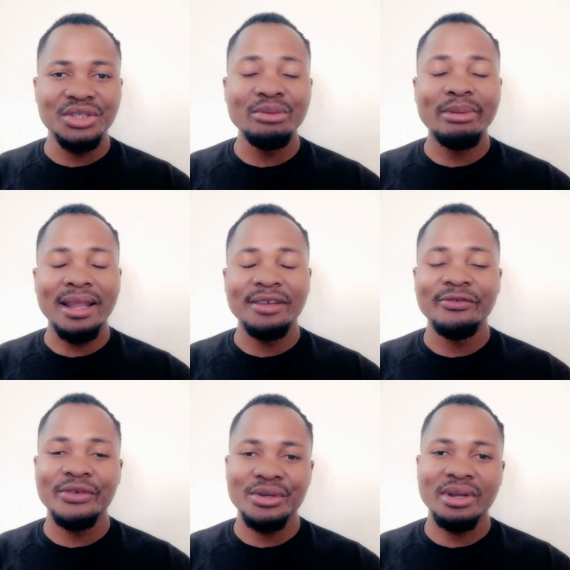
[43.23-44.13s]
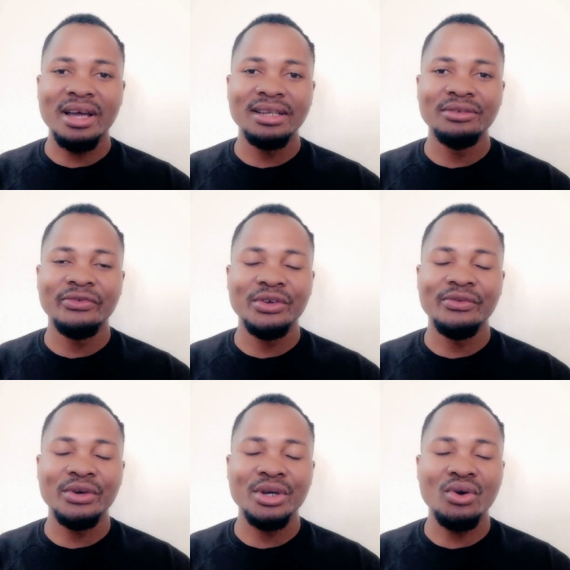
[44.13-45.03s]
Do you plan for your, for,
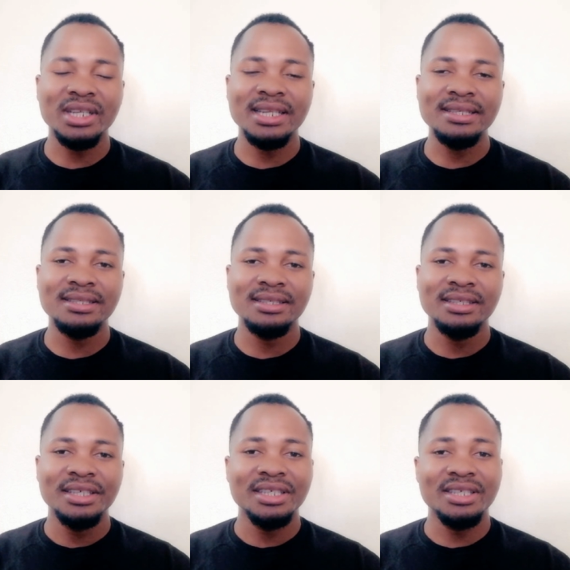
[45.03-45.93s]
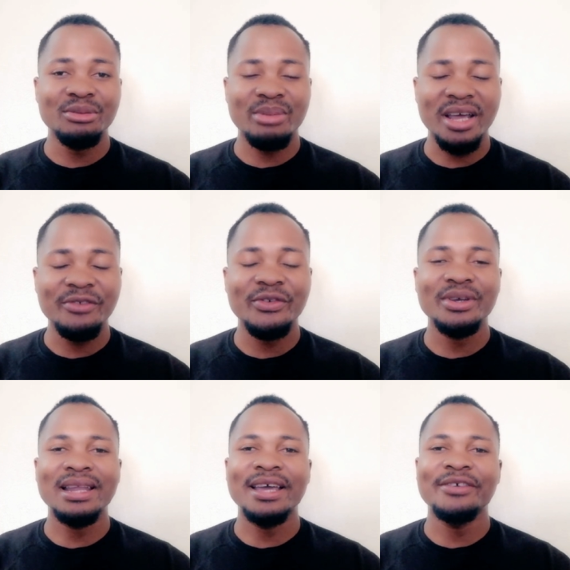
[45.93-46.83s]
for your holidays? Do you plan
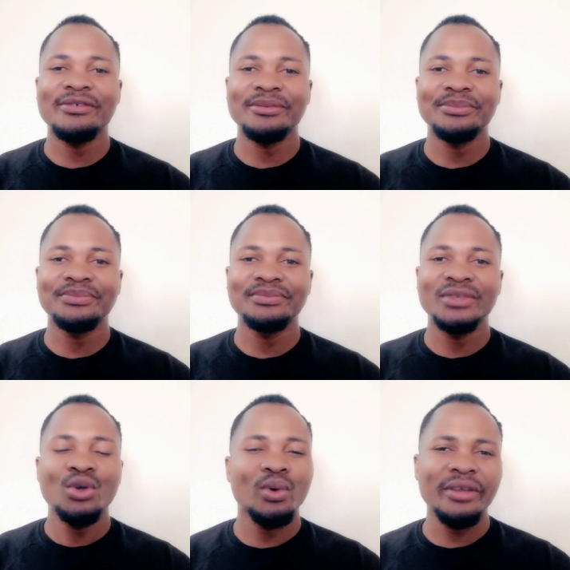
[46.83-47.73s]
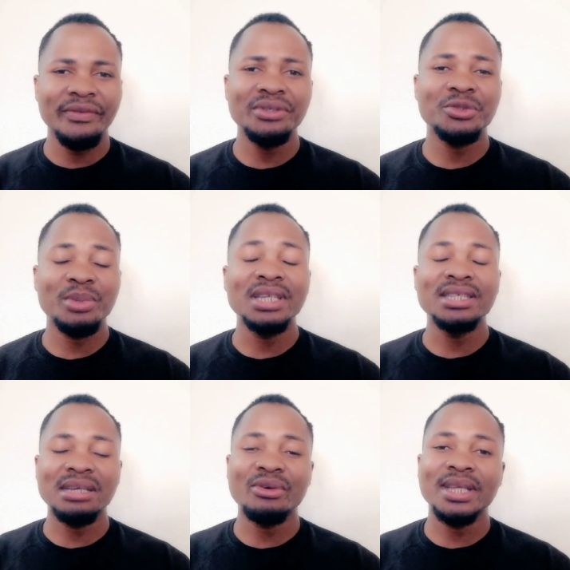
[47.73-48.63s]
for your life? What if you
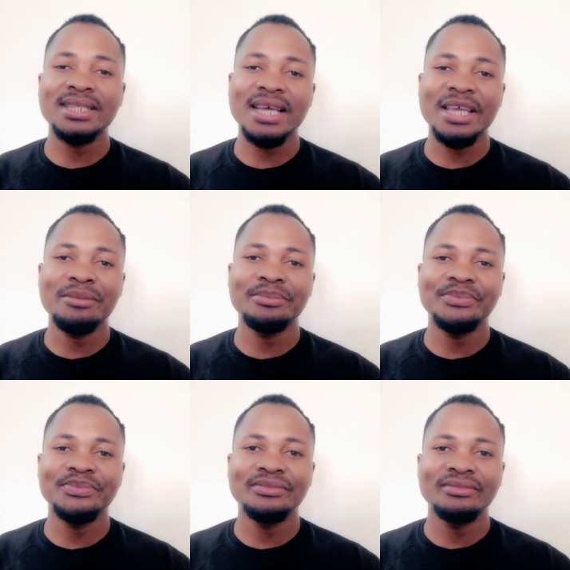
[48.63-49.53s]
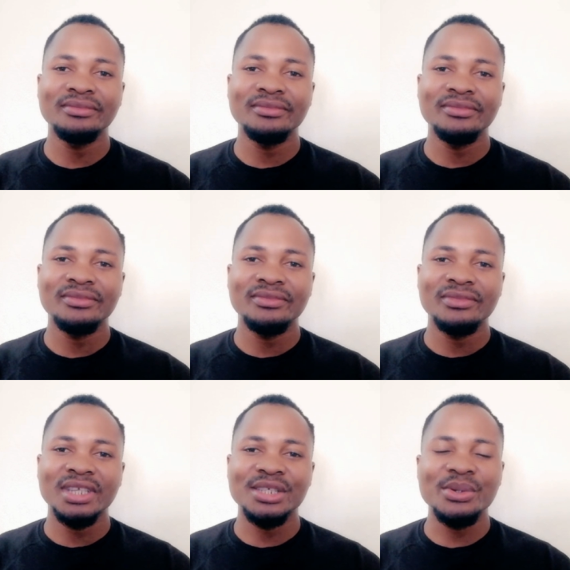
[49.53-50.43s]
spend some of the time
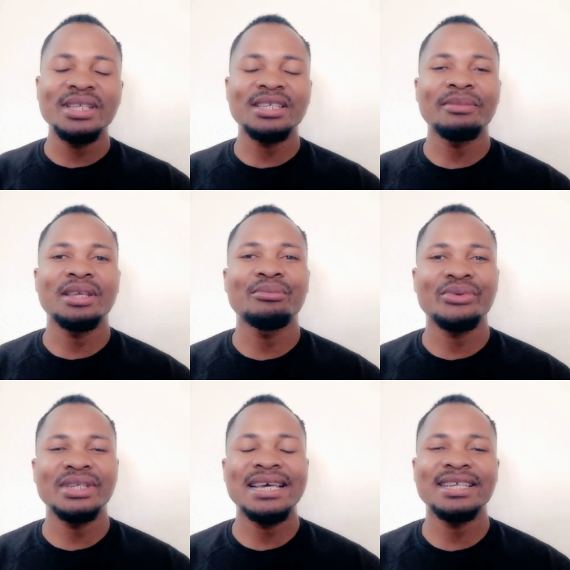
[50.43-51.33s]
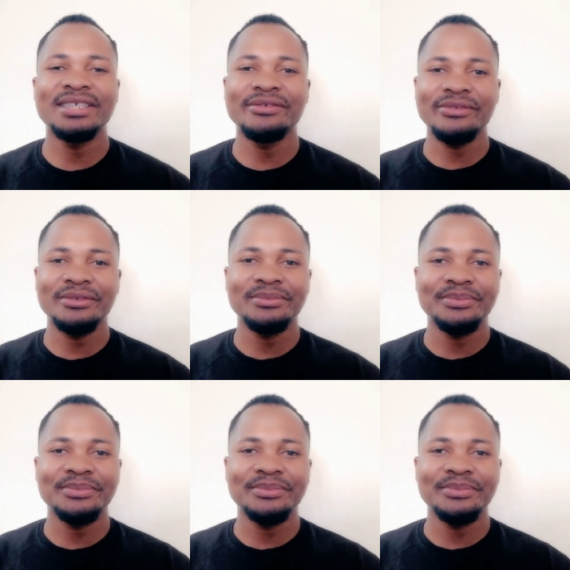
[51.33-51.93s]
doing something productive?